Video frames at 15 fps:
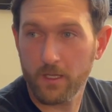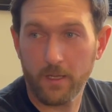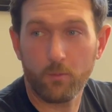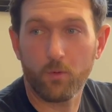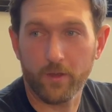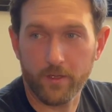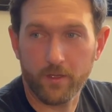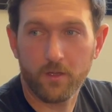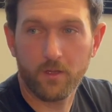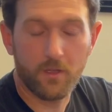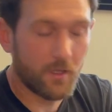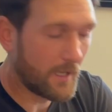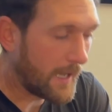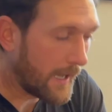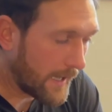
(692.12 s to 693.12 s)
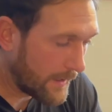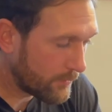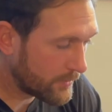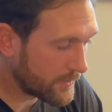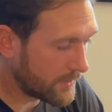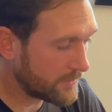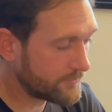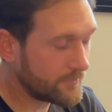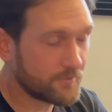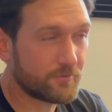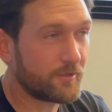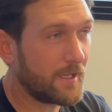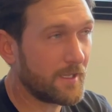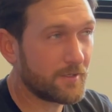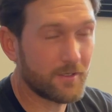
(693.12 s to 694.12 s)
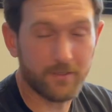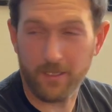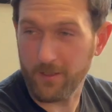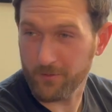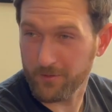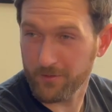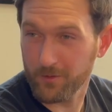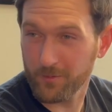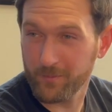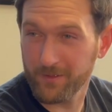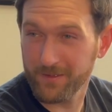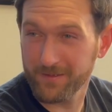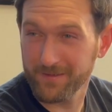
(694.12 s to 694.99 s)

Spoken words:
I would. I would also sand it down a little bit.